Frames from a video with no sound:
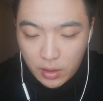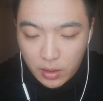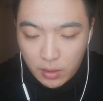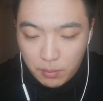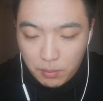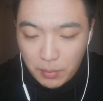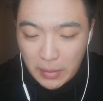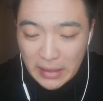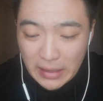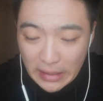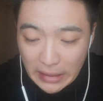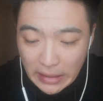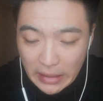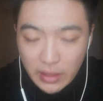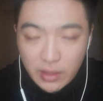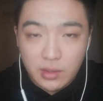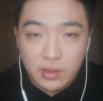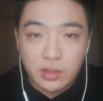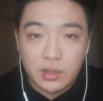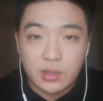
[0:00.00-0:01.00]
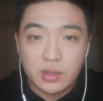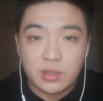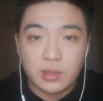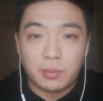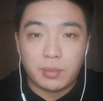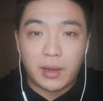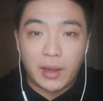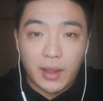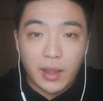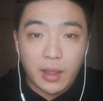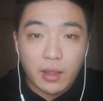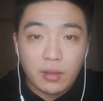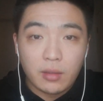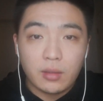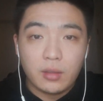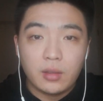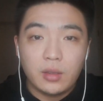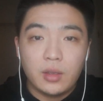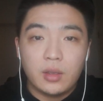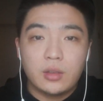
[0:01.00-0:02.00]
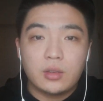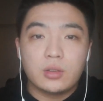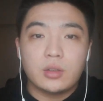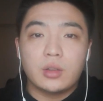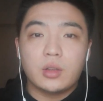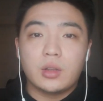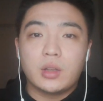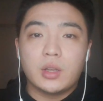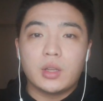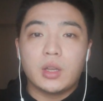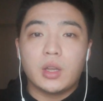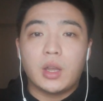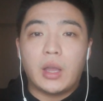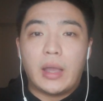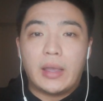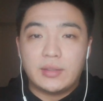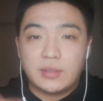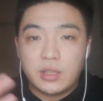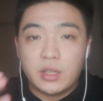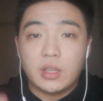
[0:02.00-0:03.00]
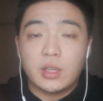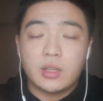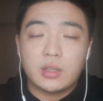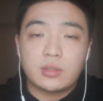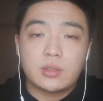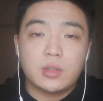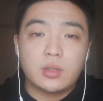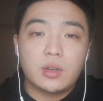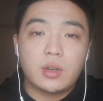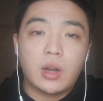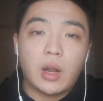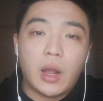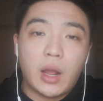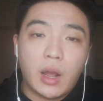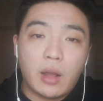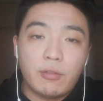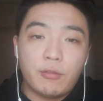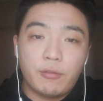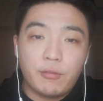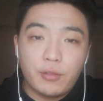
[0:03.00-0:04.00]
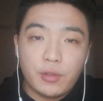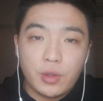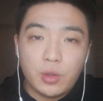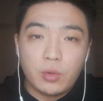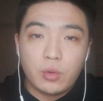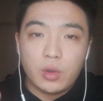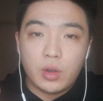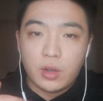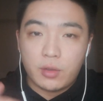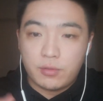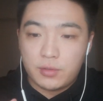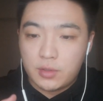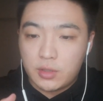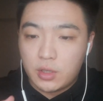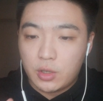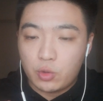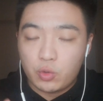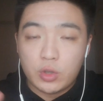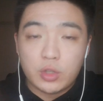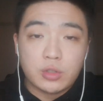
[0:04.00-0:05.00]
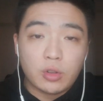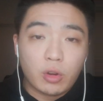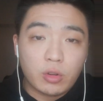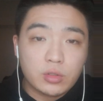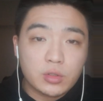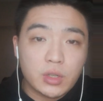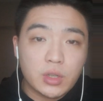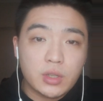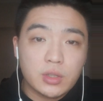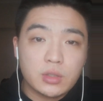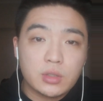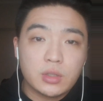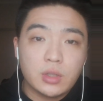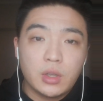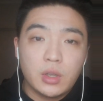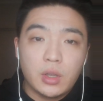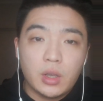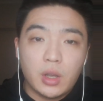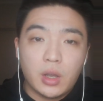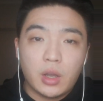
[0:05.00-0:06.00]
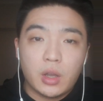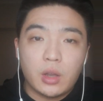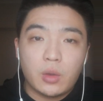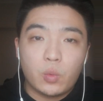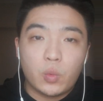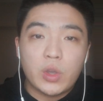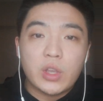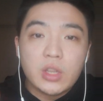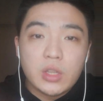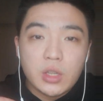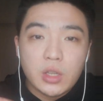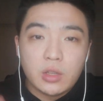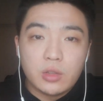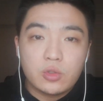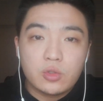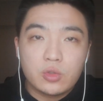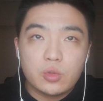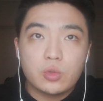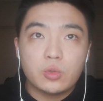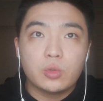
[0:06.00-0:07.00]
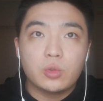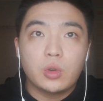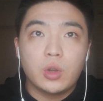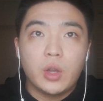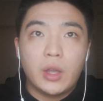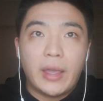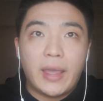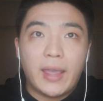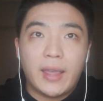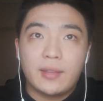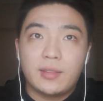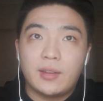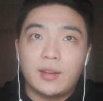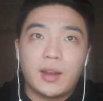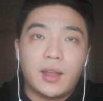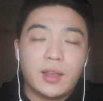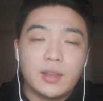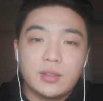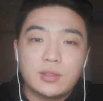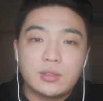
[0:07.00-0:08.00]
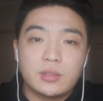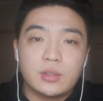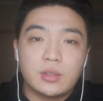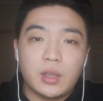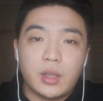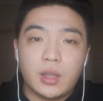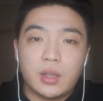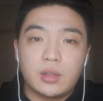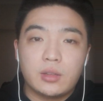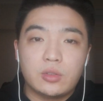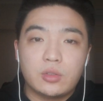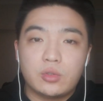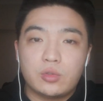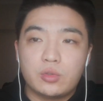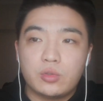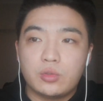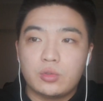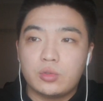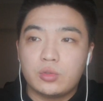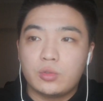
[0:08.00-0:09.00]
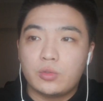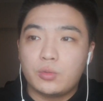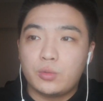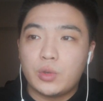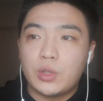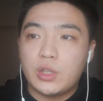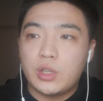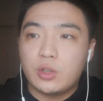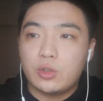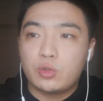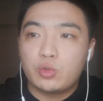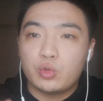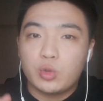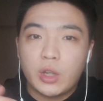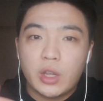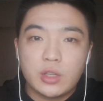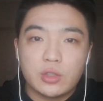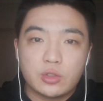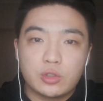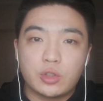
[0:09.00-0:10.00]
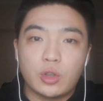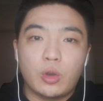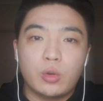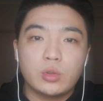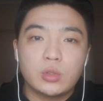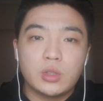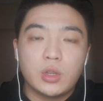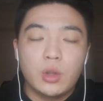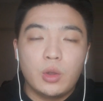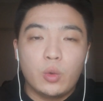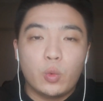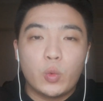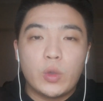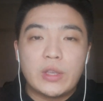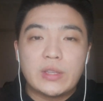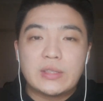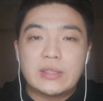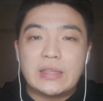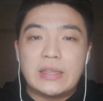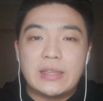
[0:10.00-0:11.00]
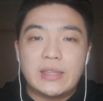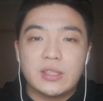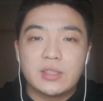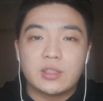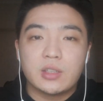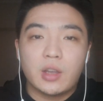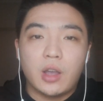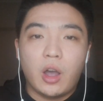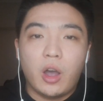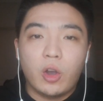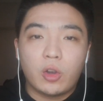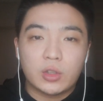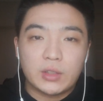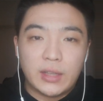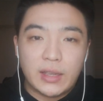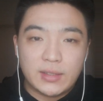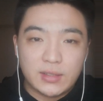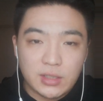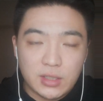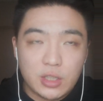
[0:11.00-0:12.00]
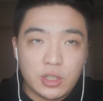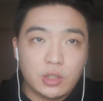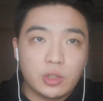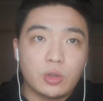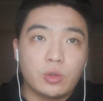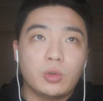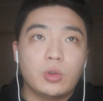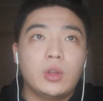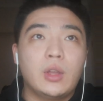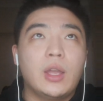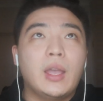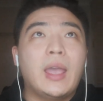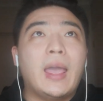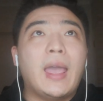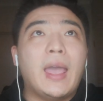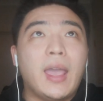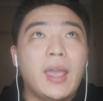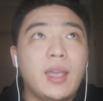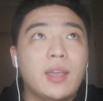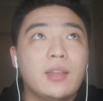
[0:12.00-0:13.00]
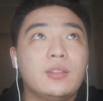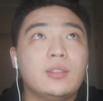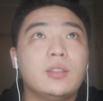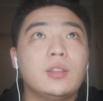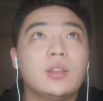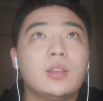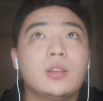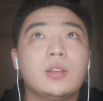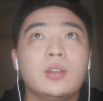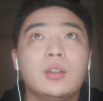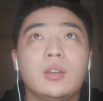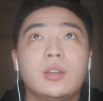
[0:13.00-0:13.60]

making the plan, I think there are few of the resources we need to analyze and we need to consult within the organization and